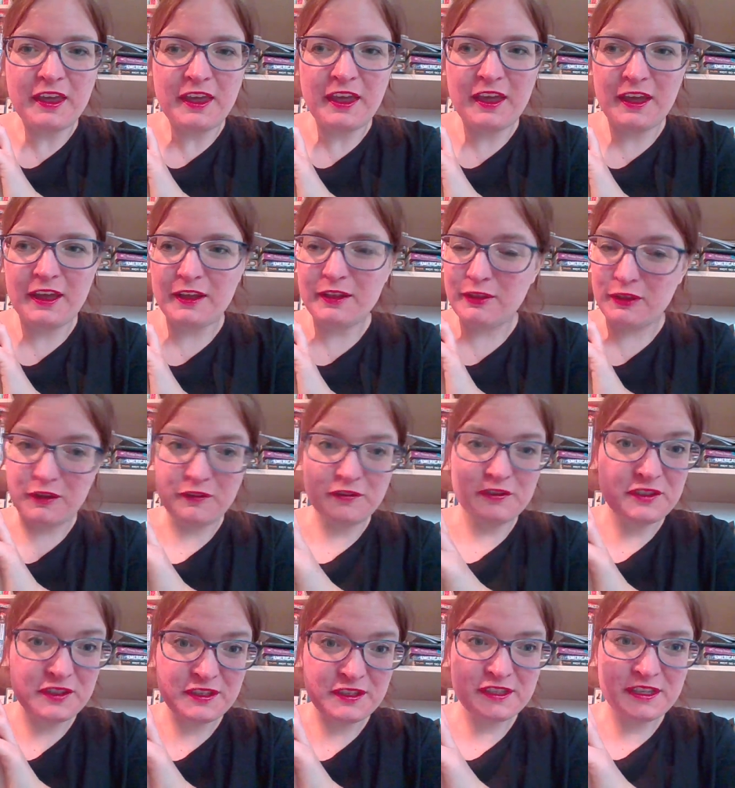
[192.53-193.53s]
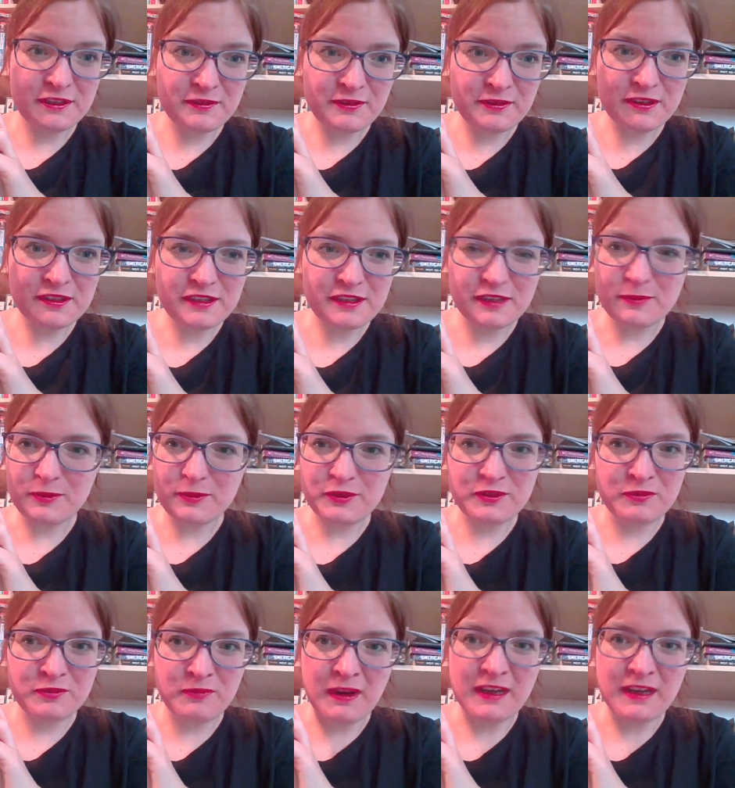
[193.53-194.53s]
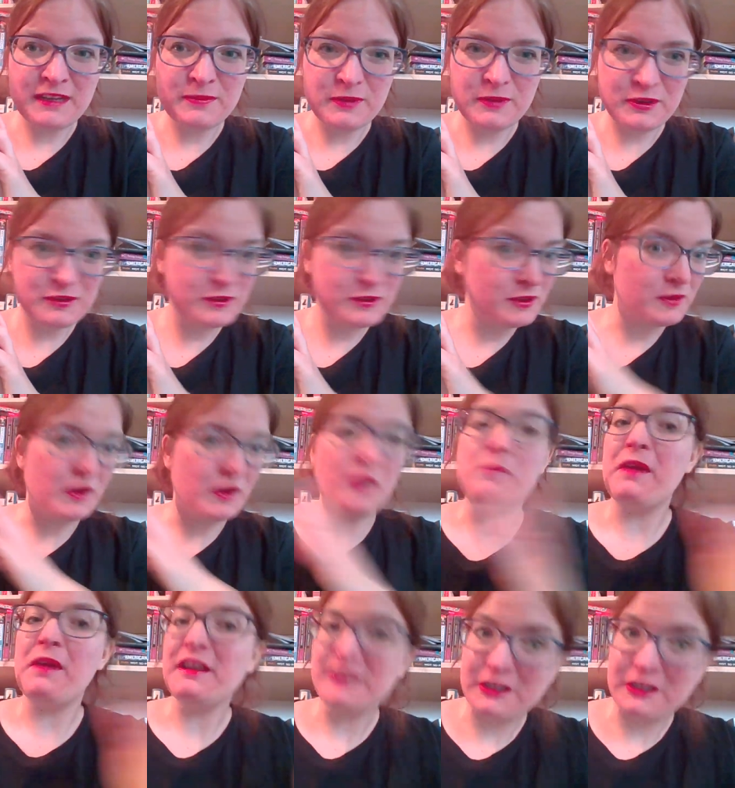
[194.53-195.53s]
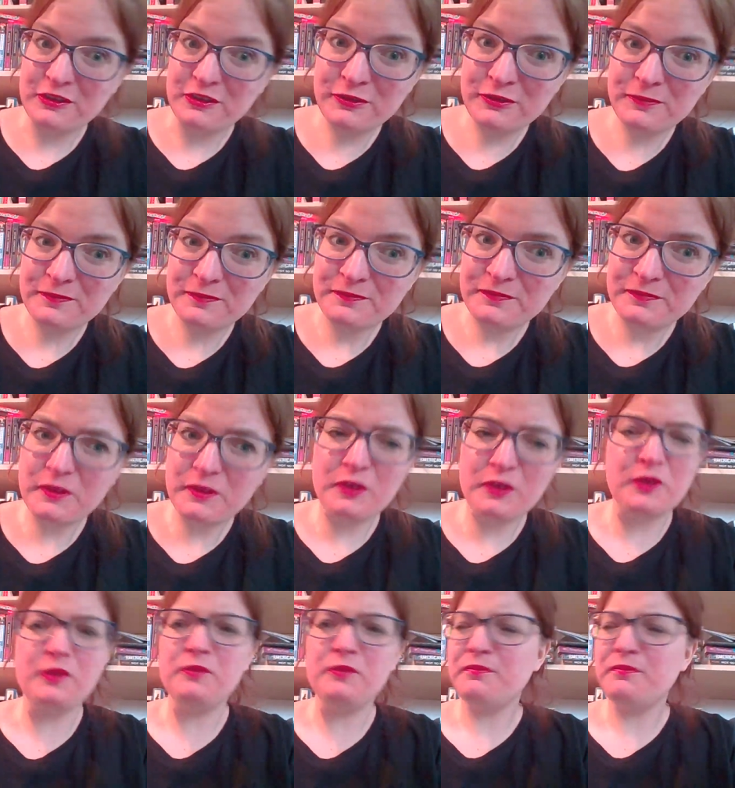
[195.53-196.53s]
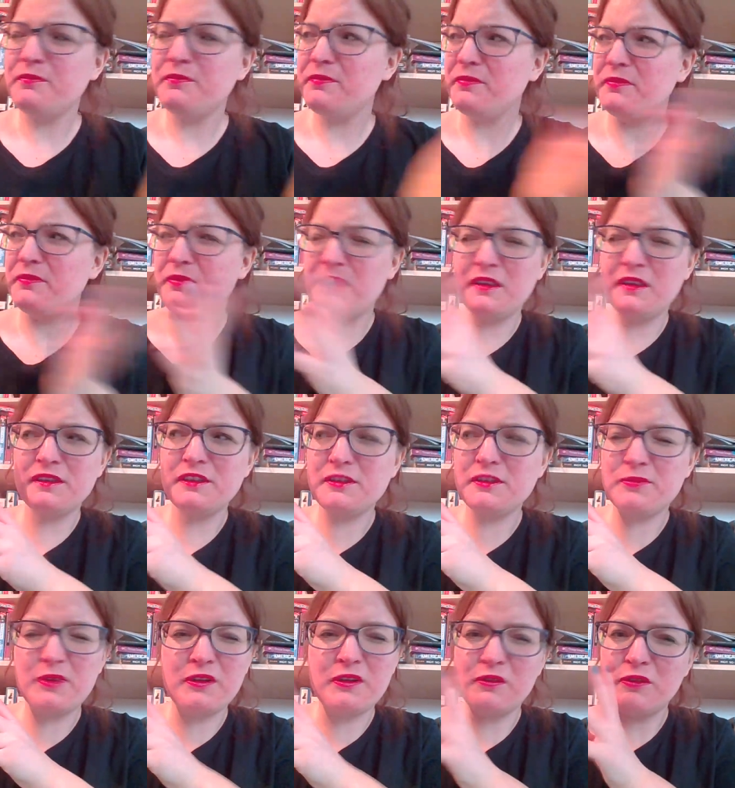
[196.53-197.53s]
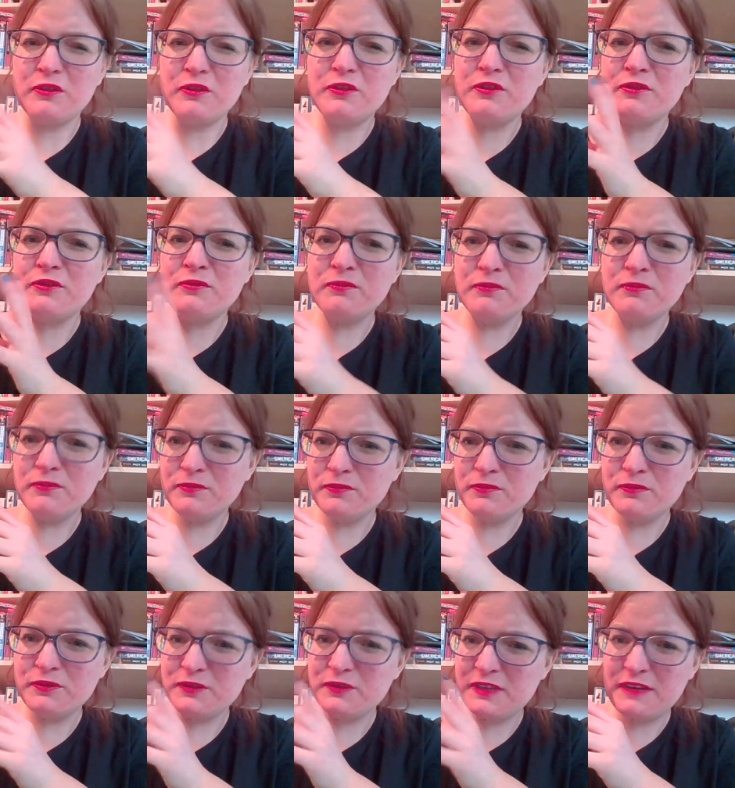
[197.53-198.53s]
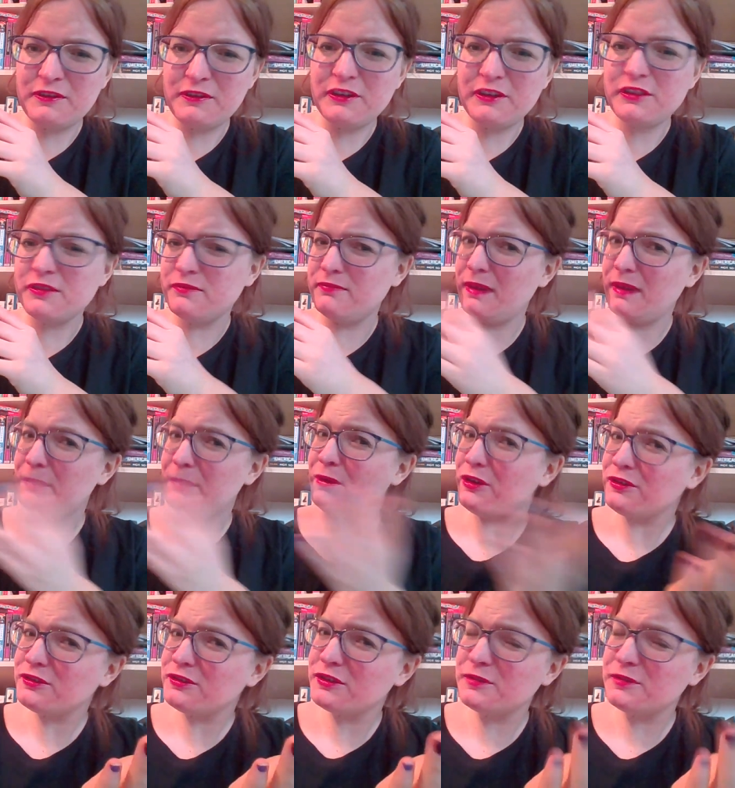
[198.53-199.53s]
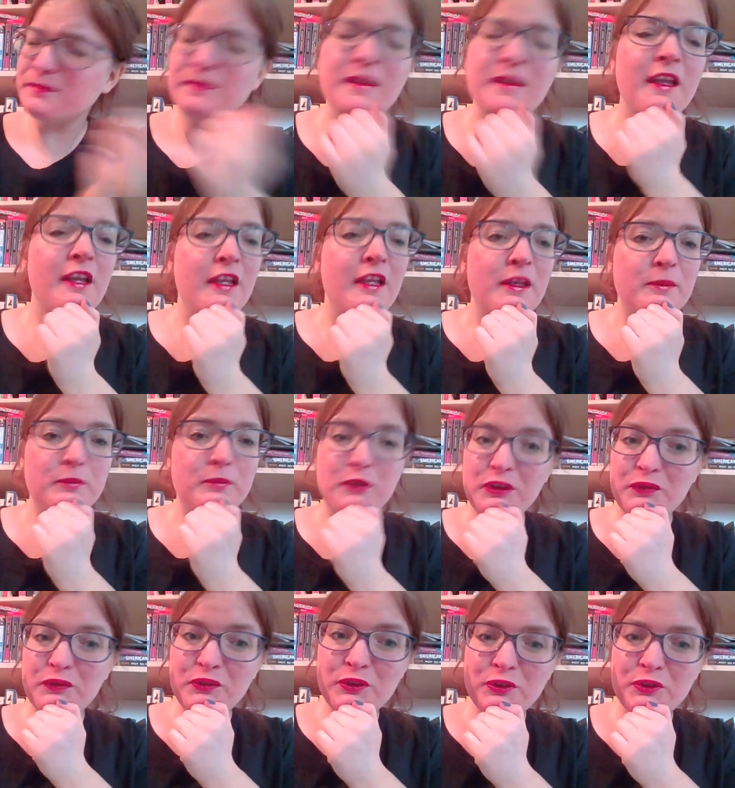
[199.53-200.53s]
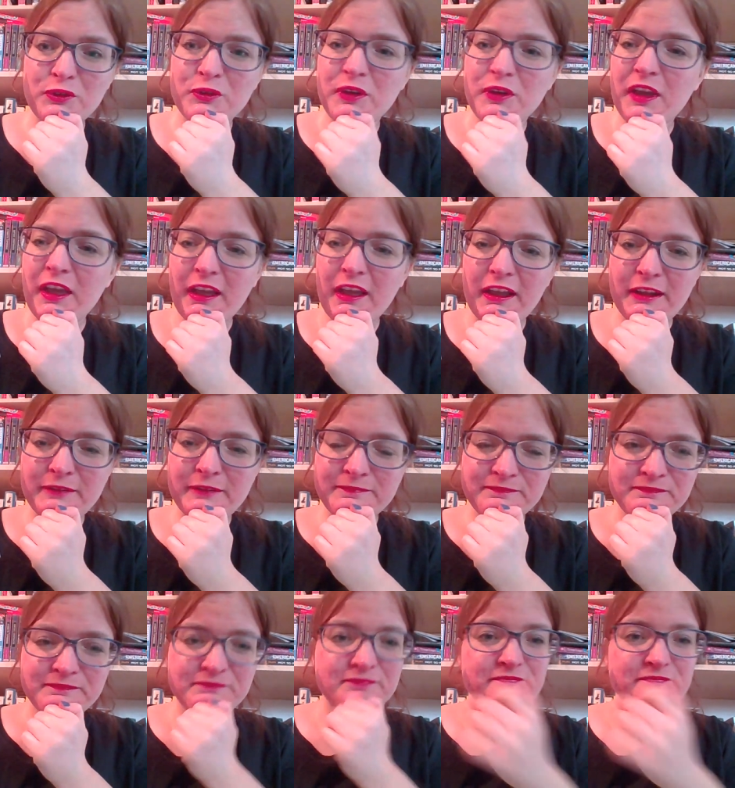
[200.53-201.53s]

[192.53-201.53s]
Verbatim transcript: uh, loves this series, I suppose you might because you're on my channel. Though, this is a bit of older series, so maybe not. But if you do, um,